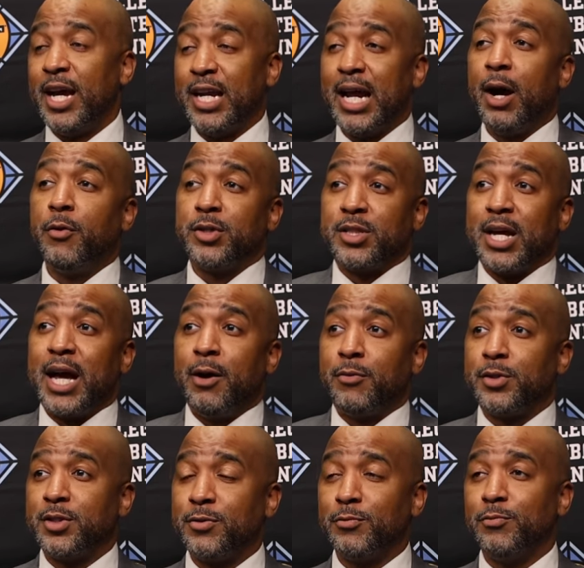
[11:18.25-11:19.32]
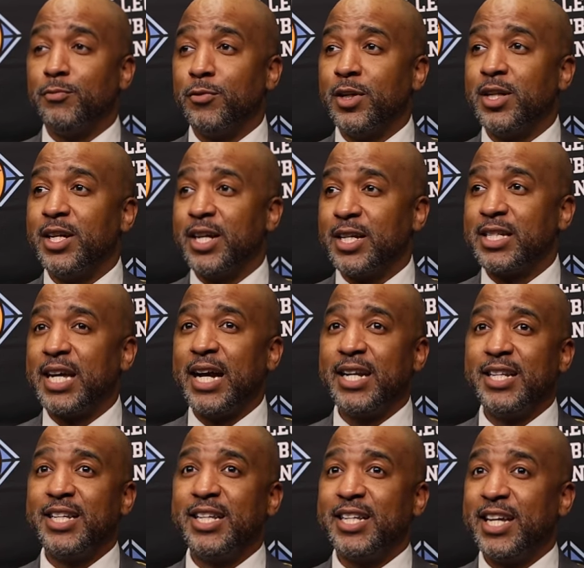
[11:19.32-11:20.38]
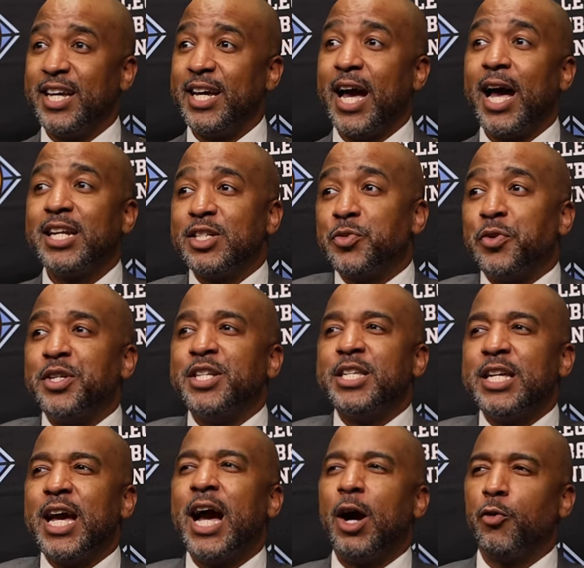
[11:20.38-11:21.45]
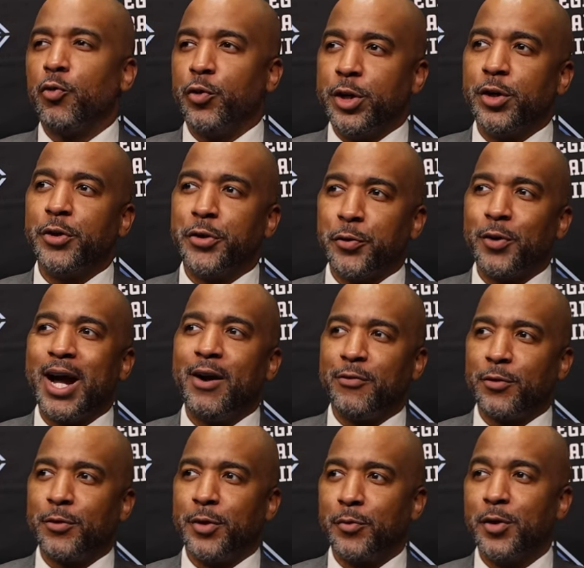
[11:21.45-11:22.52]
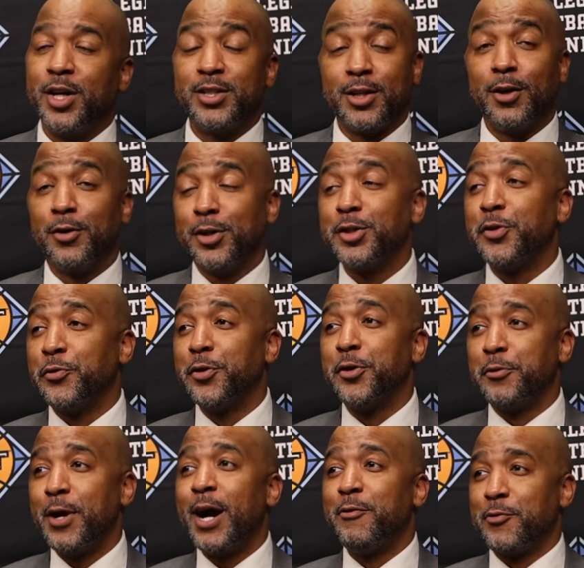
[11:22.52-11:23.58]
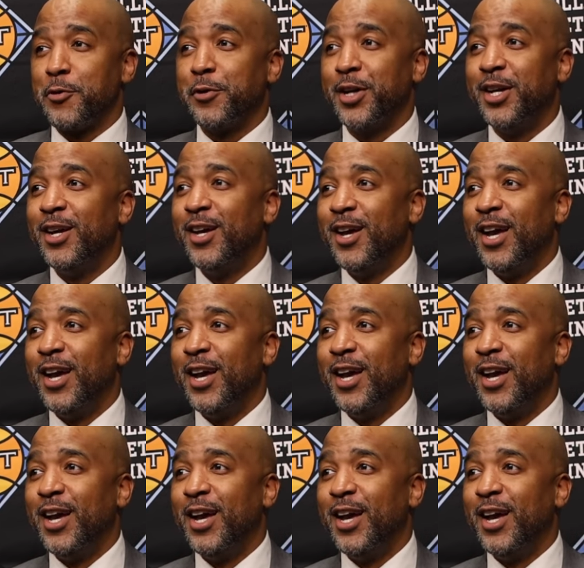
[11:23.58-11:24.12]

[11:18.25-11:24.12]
And I was really excited to get, I just wanted to see how real the rivalry was. Oh, it's a real rivalry.